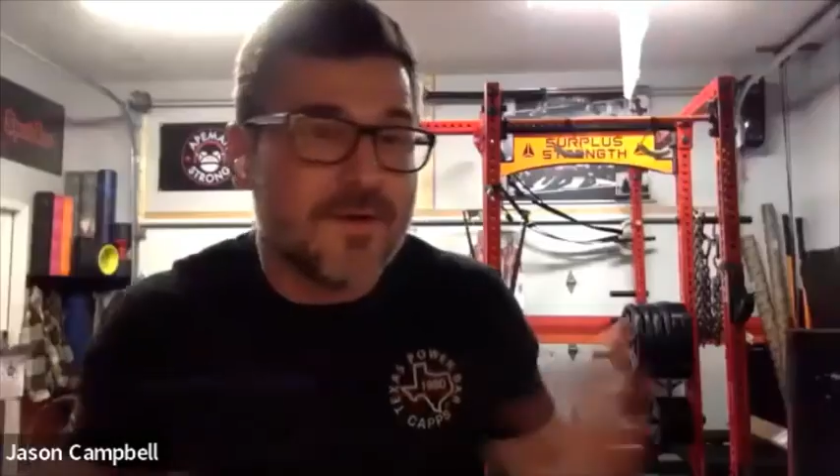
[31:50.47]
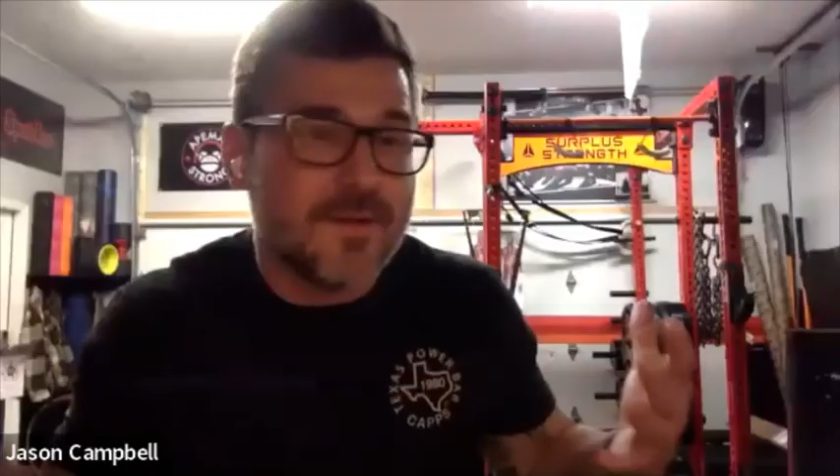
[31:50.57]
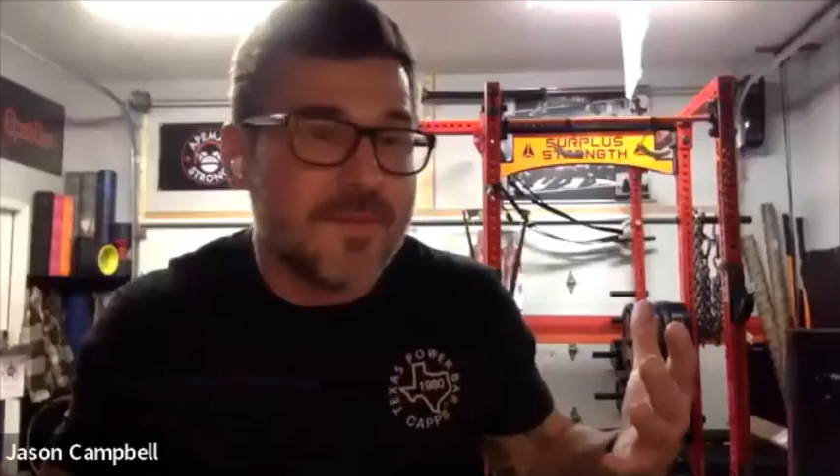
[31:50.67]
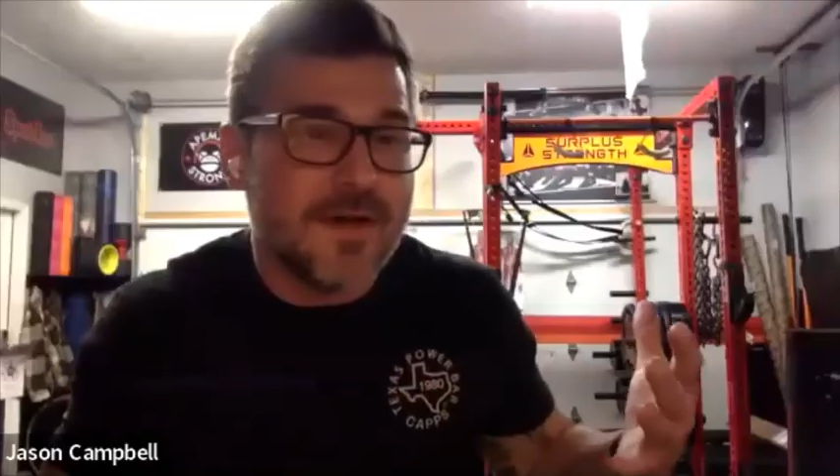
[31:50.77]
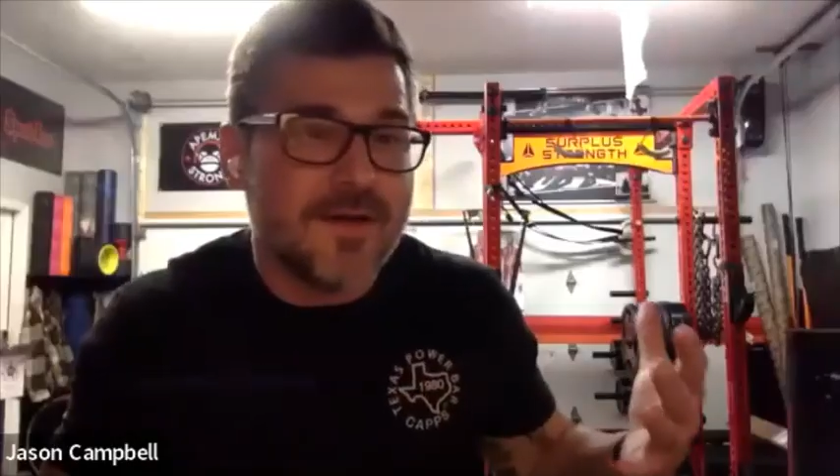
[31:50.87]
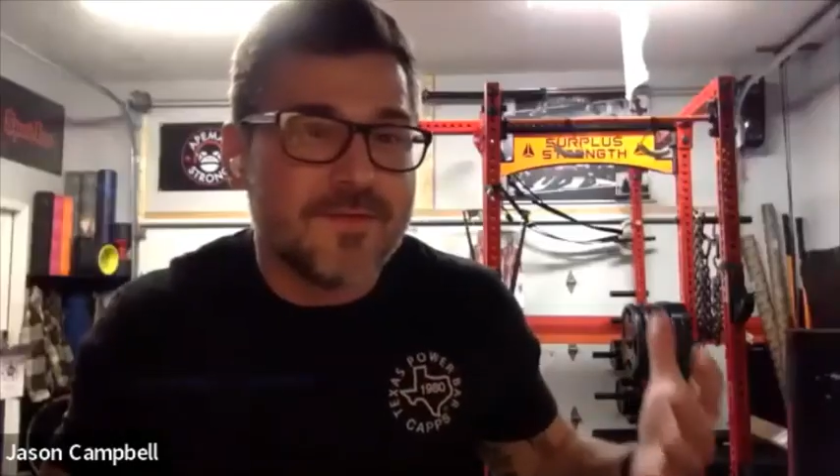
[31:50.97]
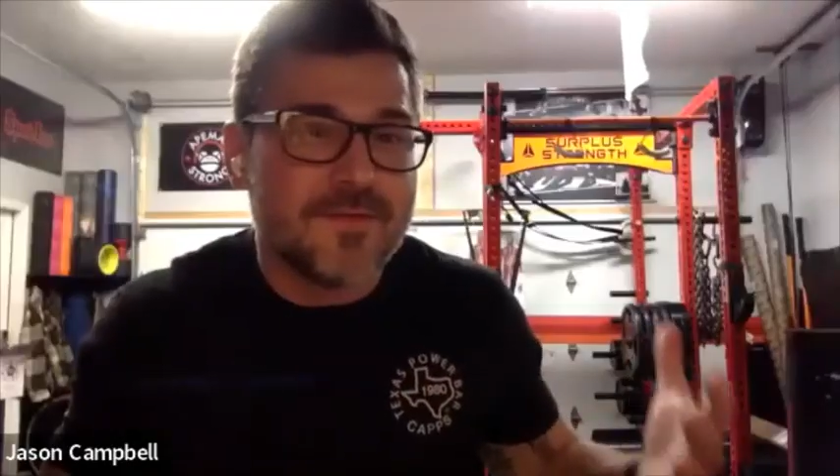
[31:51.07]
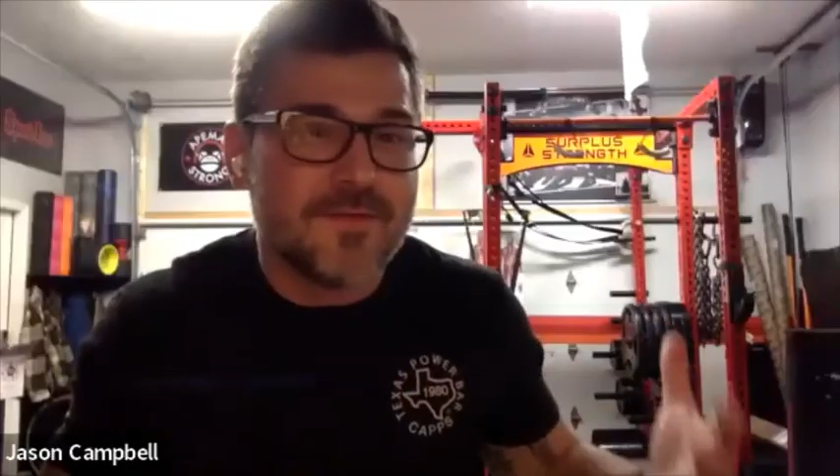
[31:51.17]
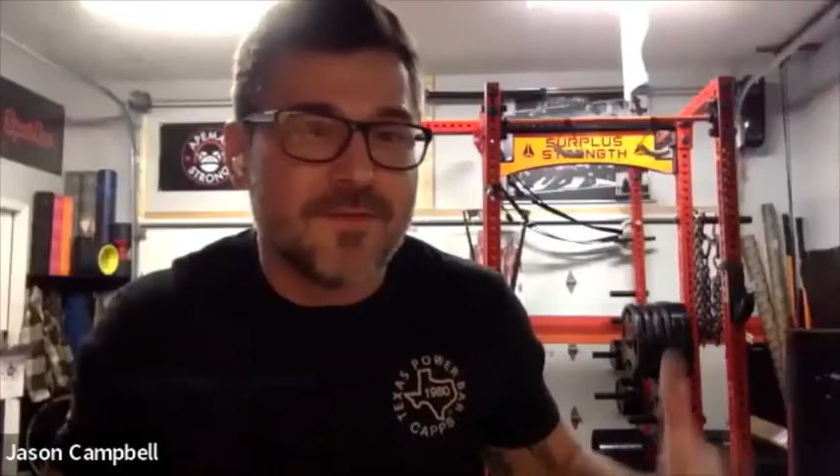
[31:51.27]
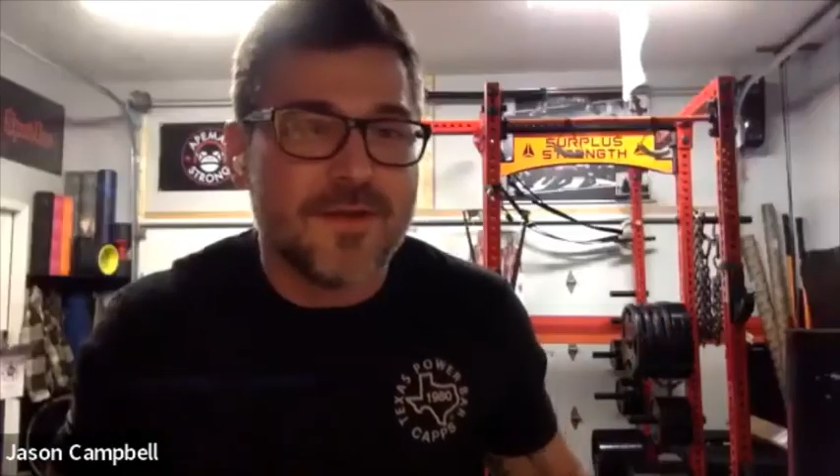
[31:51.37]
thought about
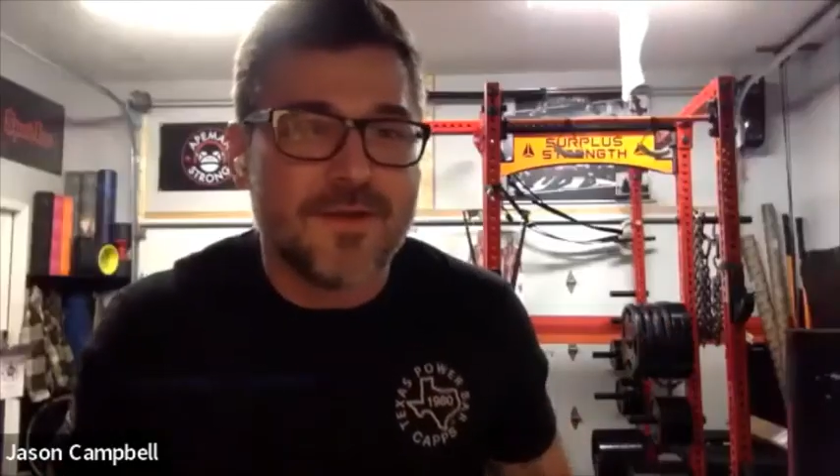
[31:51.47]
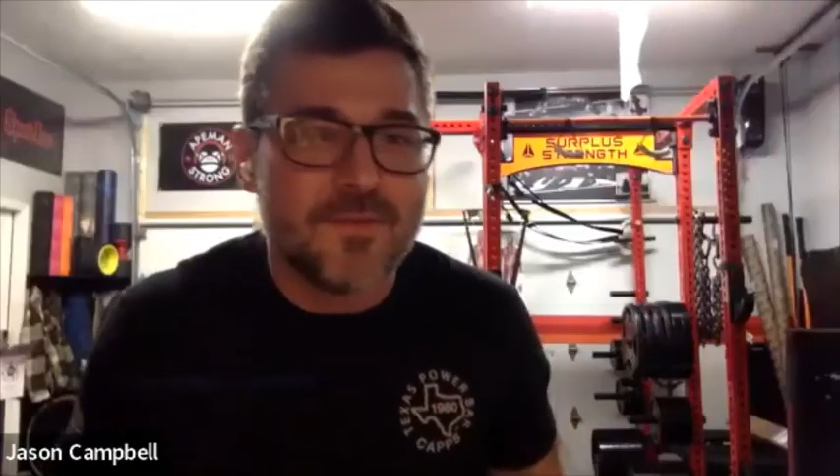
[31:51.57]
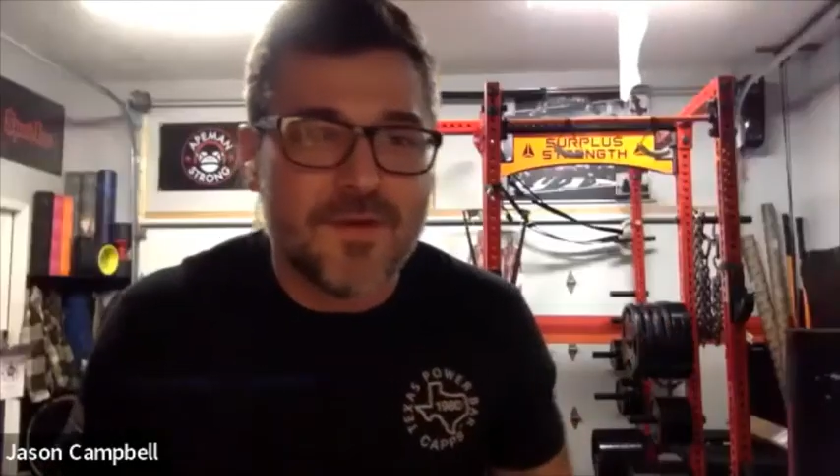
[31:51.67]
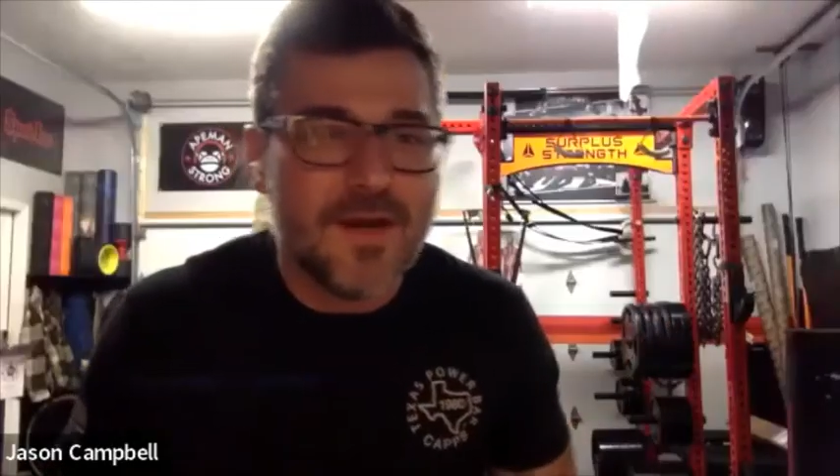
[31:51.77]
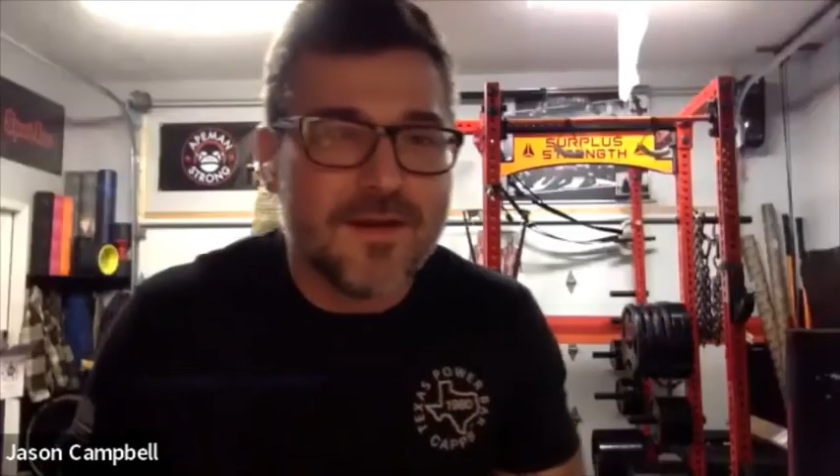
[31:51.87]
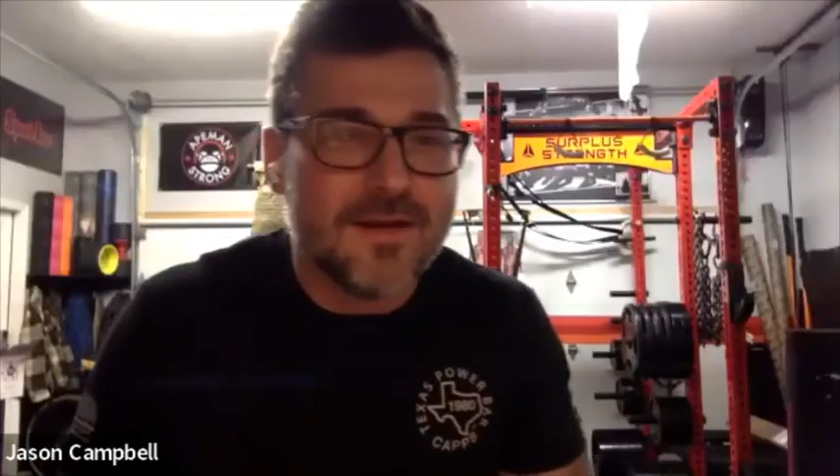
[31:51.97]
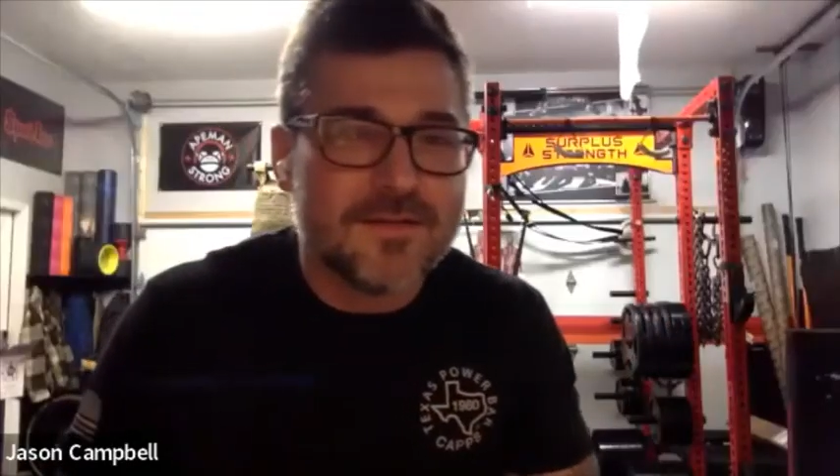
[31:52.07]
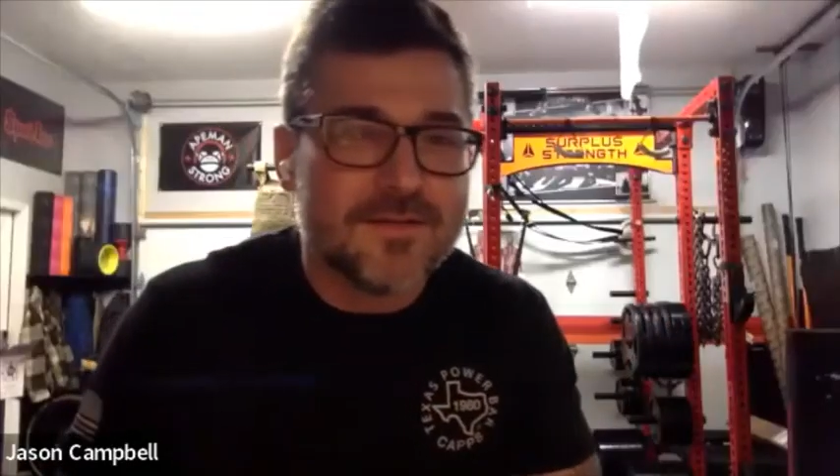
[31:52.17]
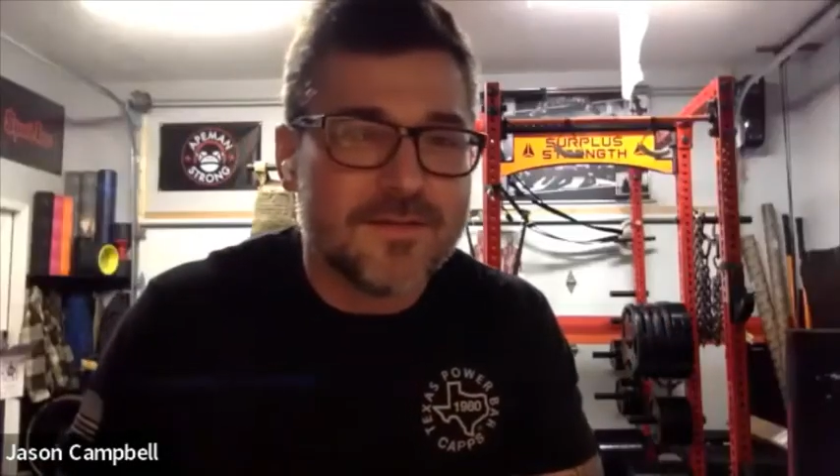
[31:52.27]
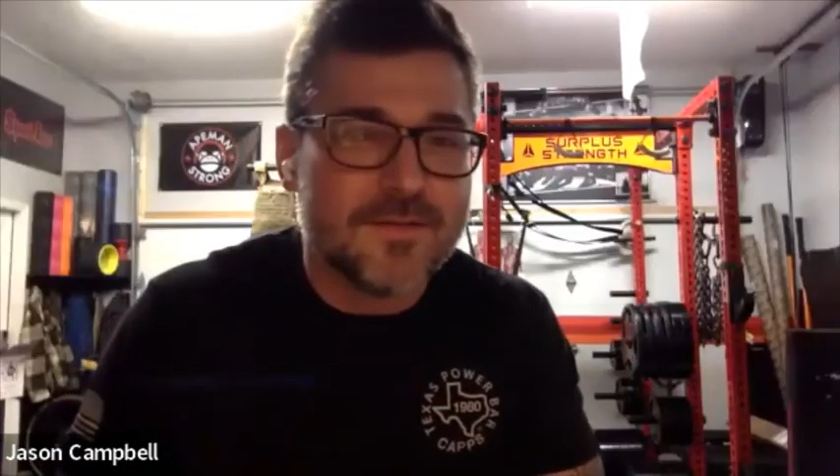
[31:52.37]
creating a product.